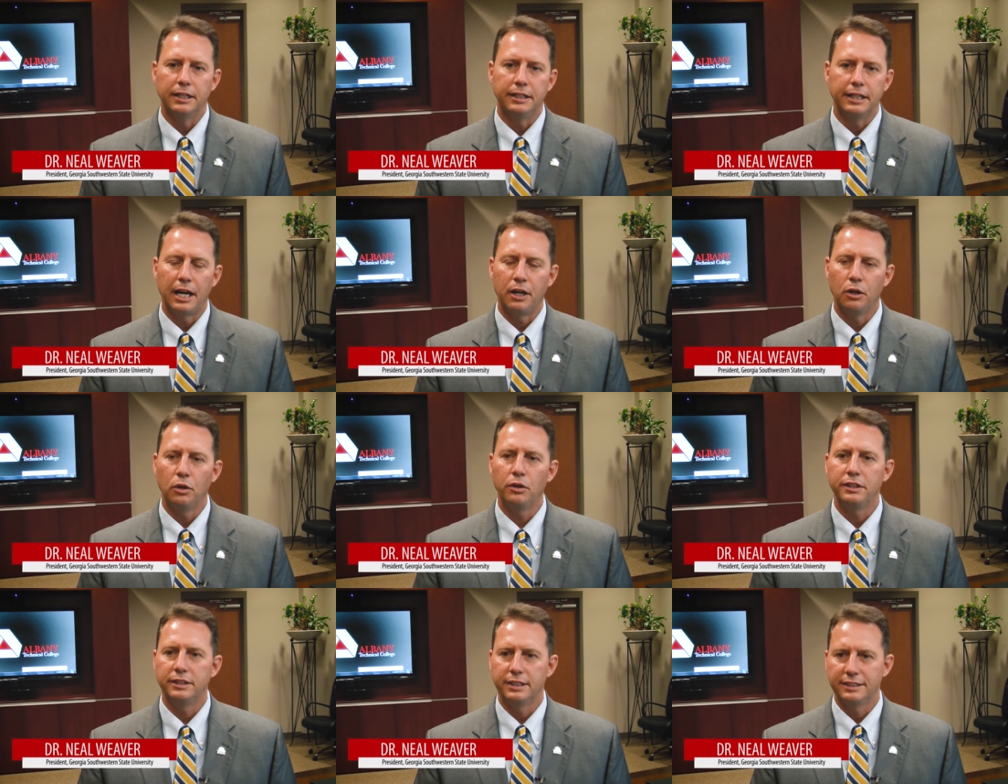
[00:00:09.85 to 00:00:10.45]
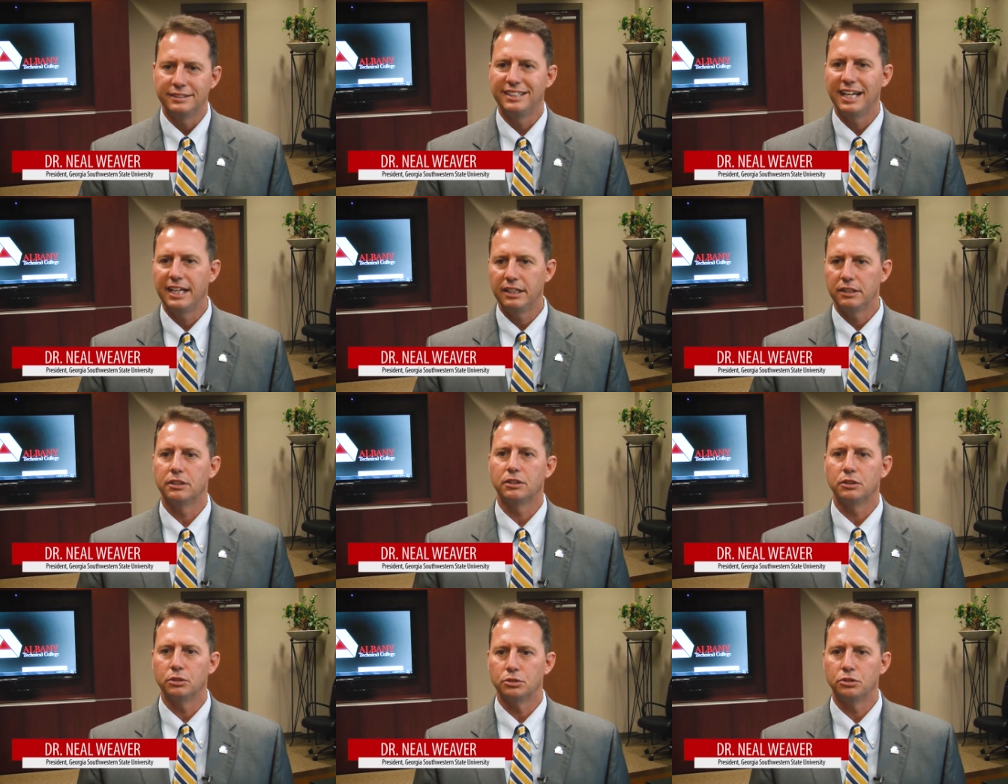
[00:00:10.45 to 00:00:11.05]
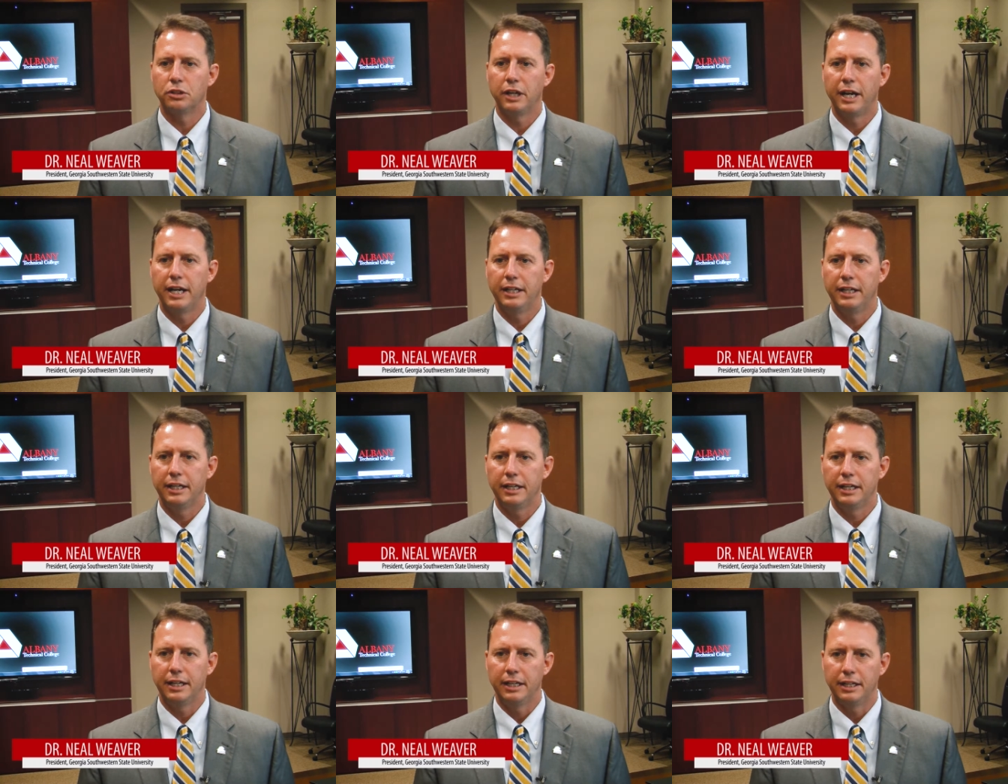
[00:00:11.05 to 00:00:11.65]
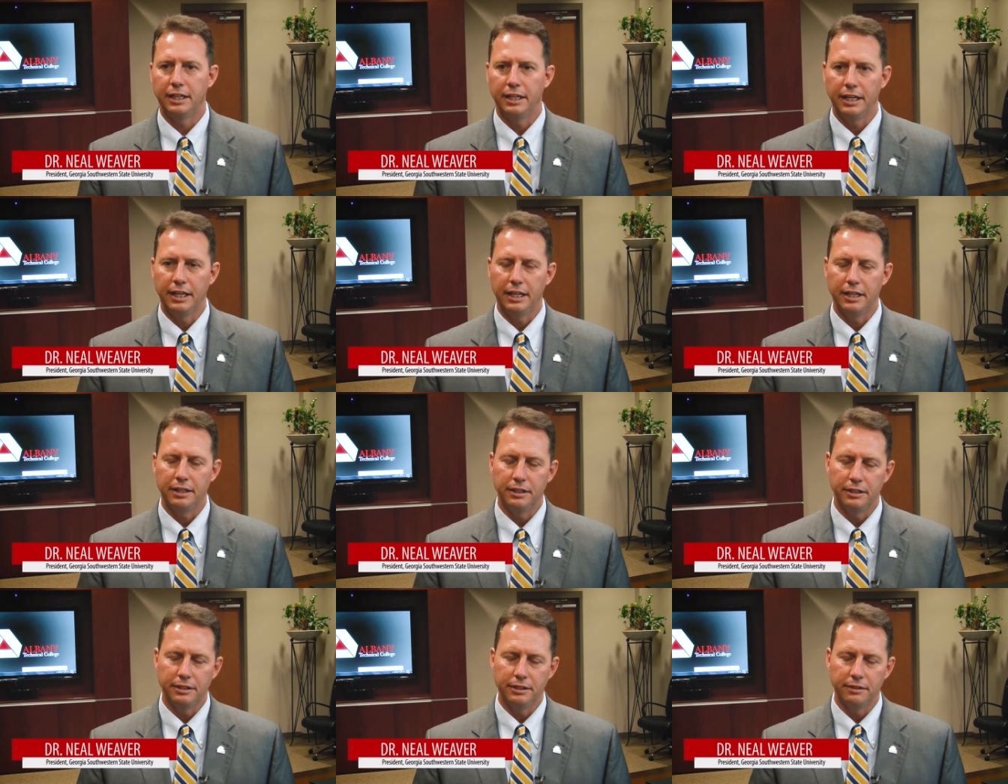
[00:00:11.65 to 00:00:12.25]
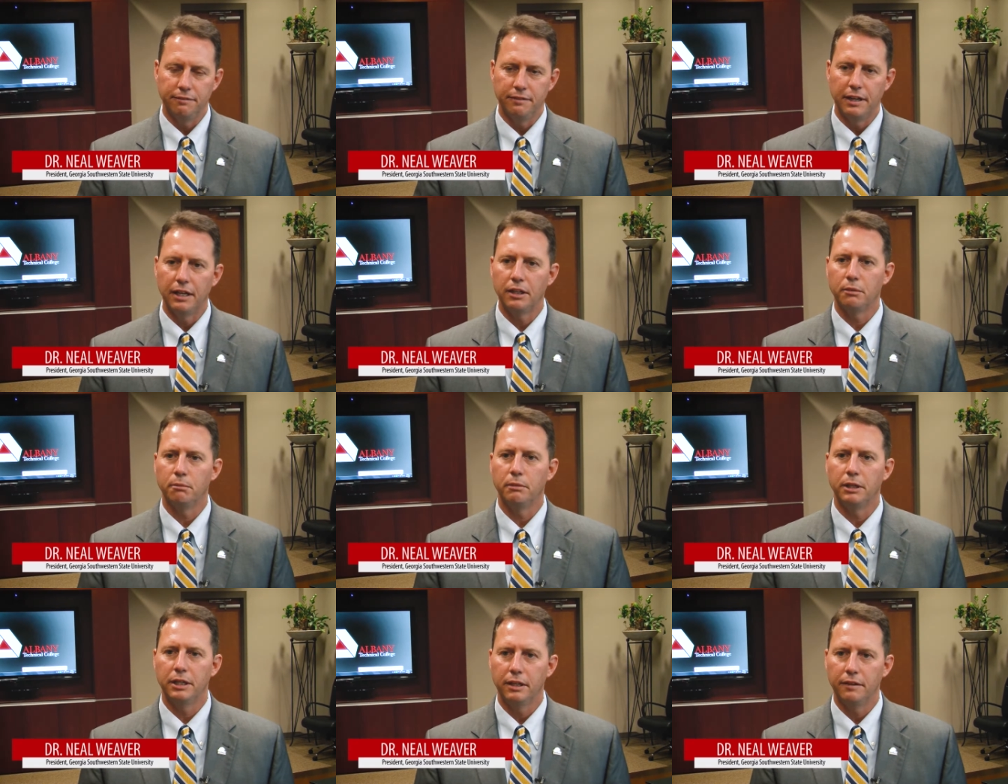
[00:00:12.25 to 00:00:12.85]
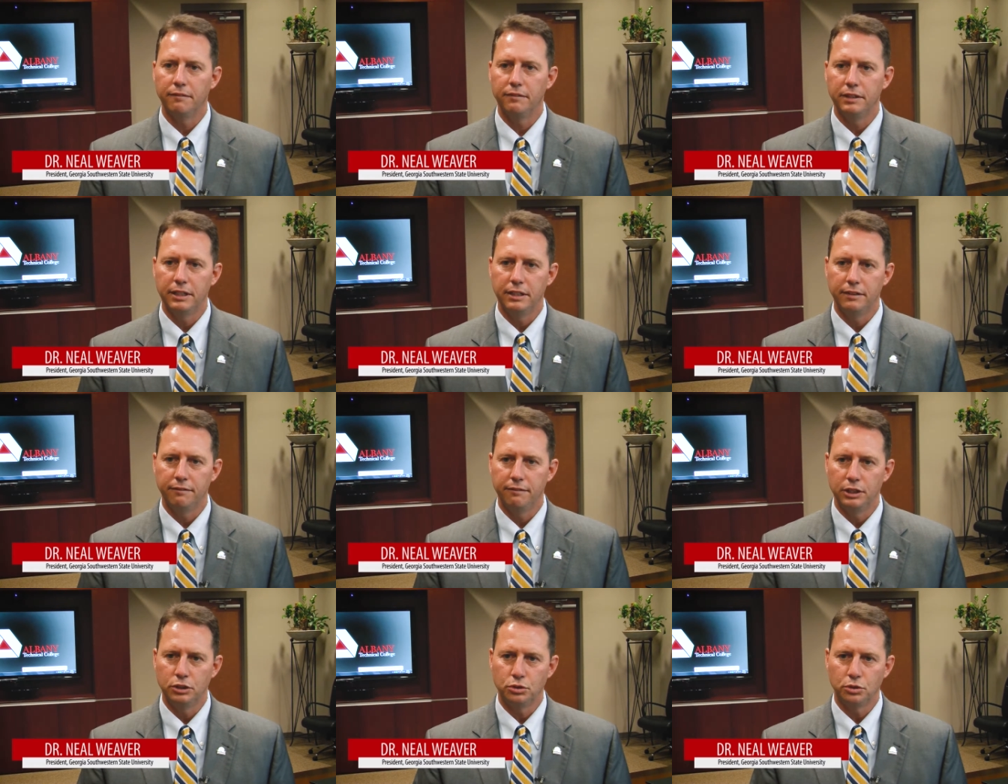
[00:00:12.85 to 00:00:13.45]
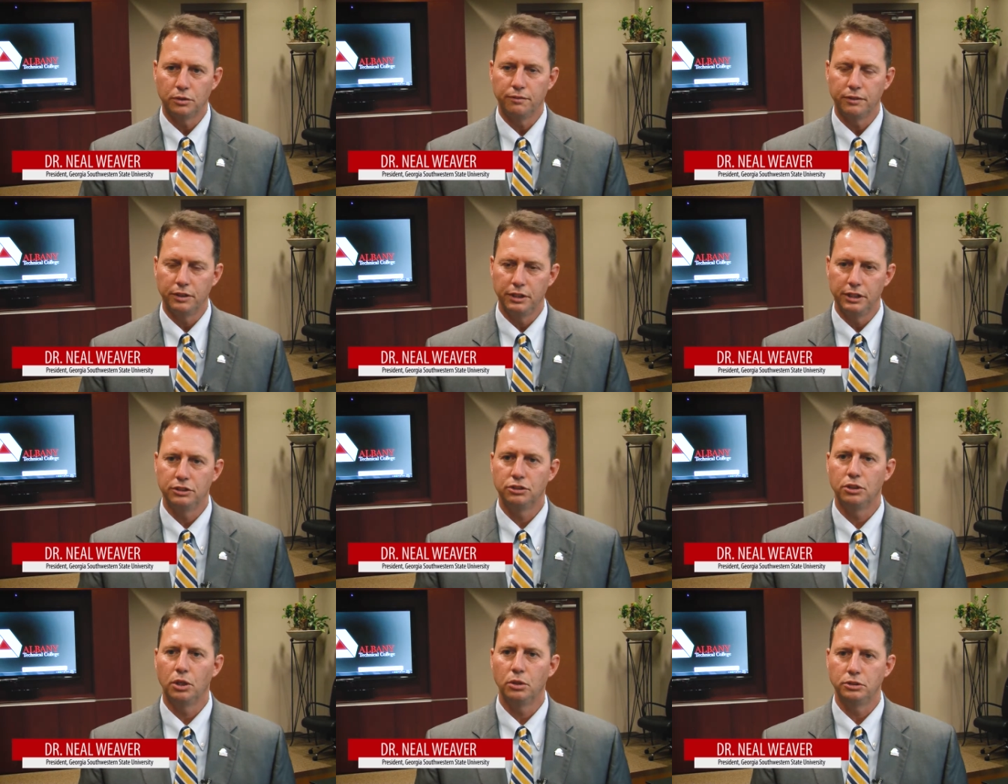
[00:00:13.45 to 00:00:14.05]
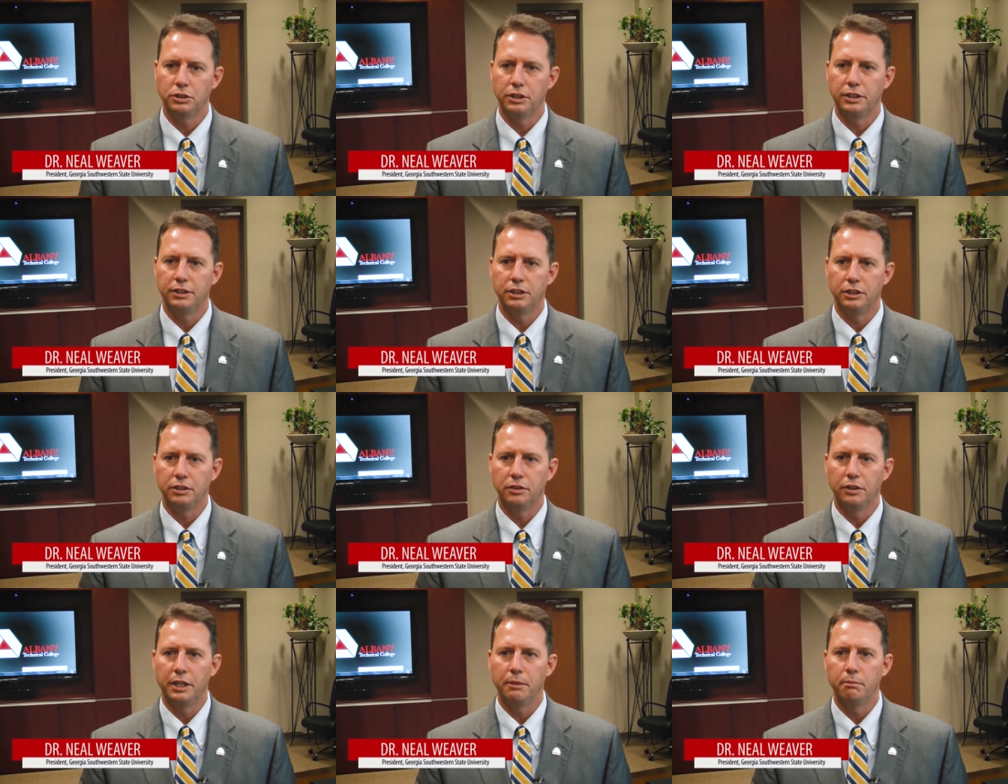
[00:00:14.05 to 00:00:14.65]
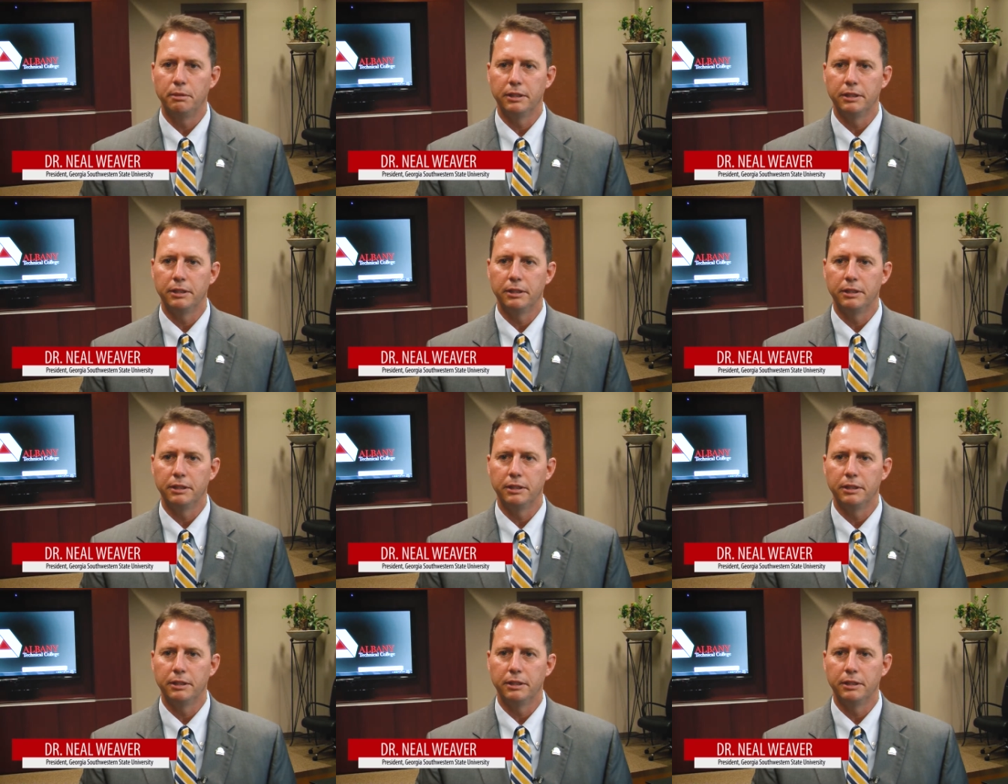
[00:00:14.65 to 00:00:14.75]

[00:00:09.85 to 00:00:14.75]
not only the technical training and the development of the individual for the associate degree,